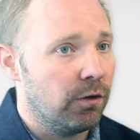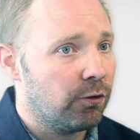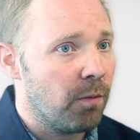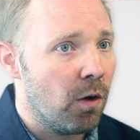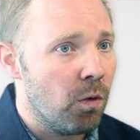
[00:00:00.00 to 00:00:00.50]

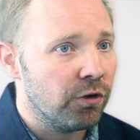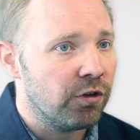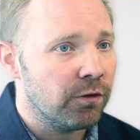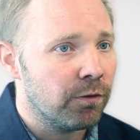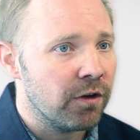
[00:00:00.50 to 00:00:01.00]
smart
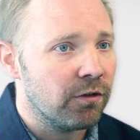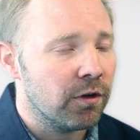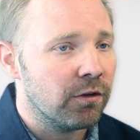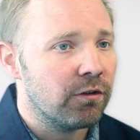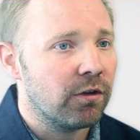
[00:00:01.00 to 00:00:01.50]
watches, for
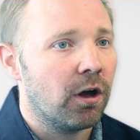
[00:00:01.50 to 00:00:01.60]
instance,